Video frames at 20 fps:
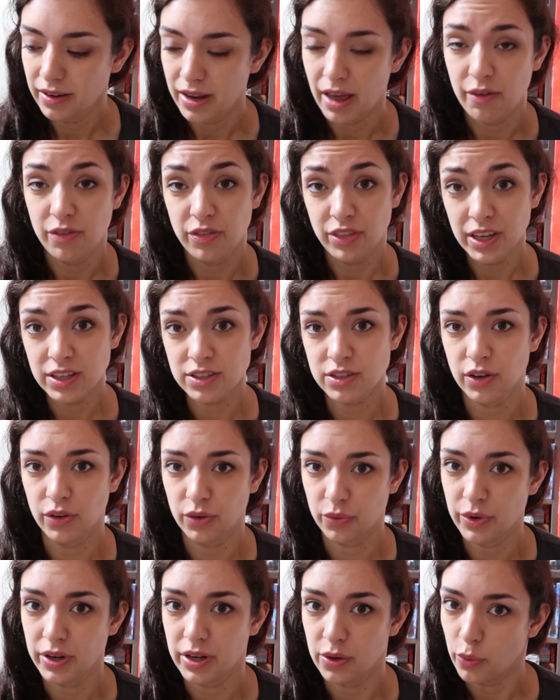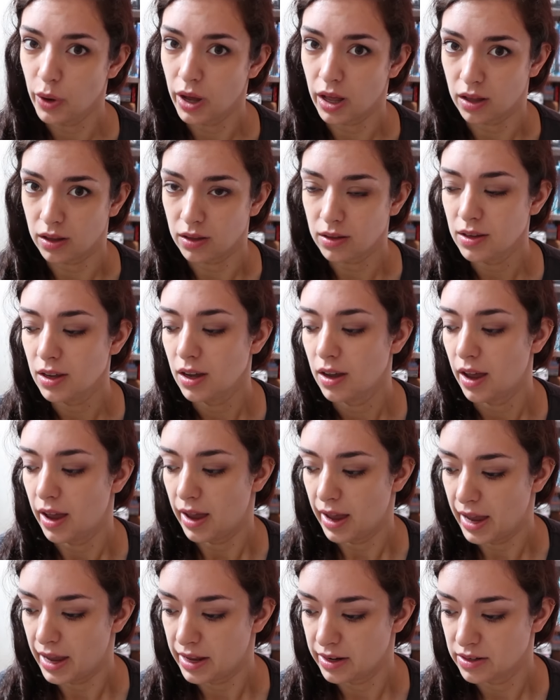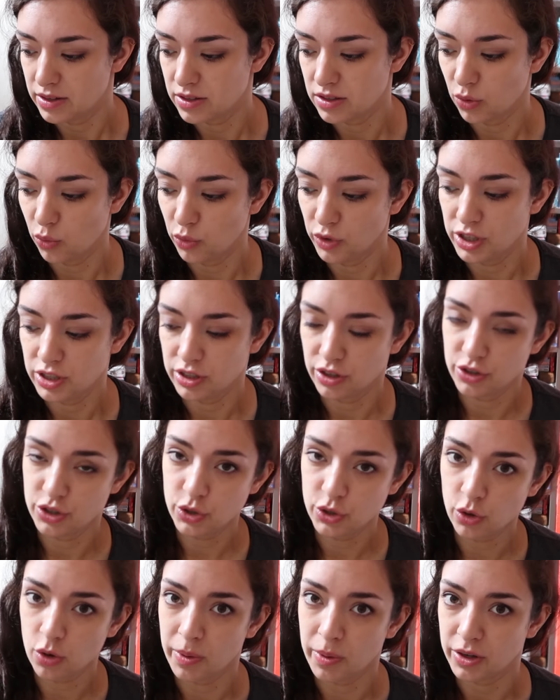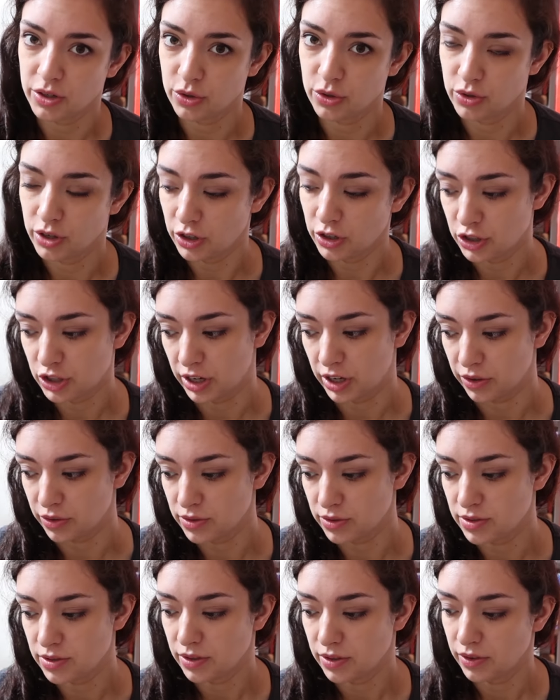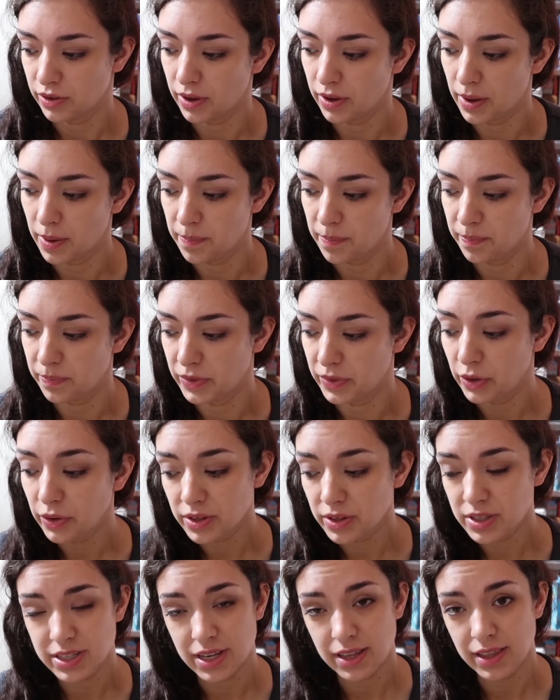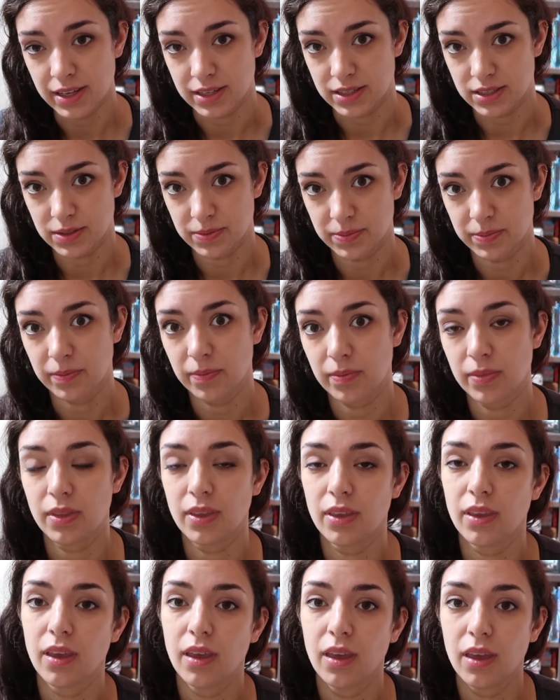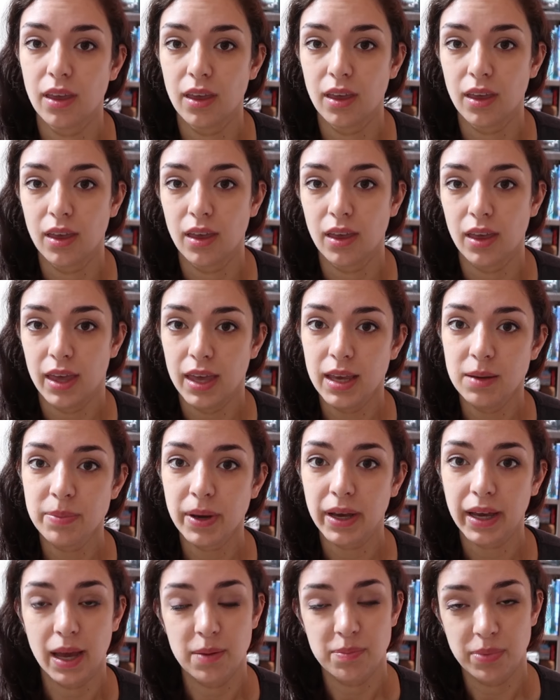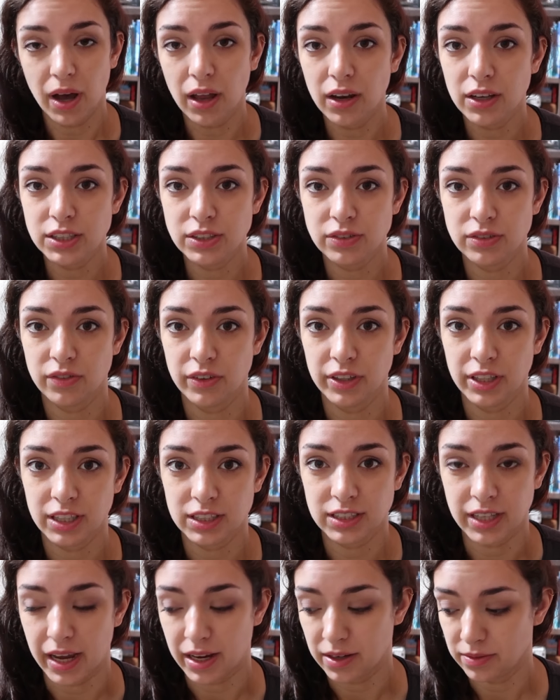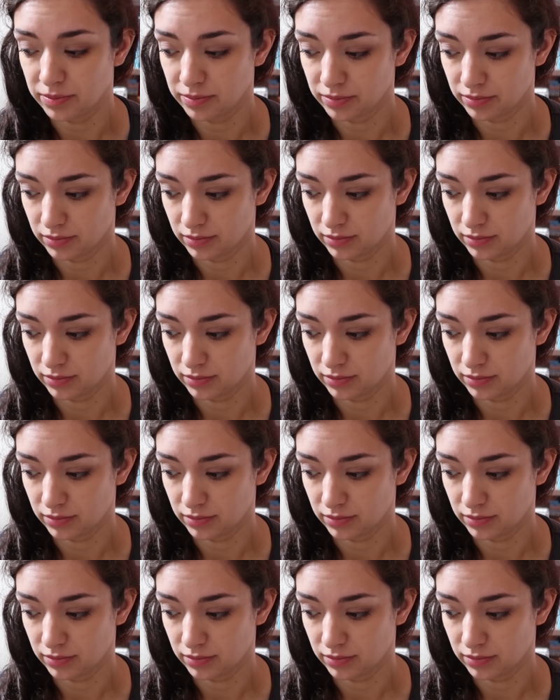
Now, if things are going really well and someone is unsure about your Dutch skills, you can say this. Ik begreep alles van wat je zei.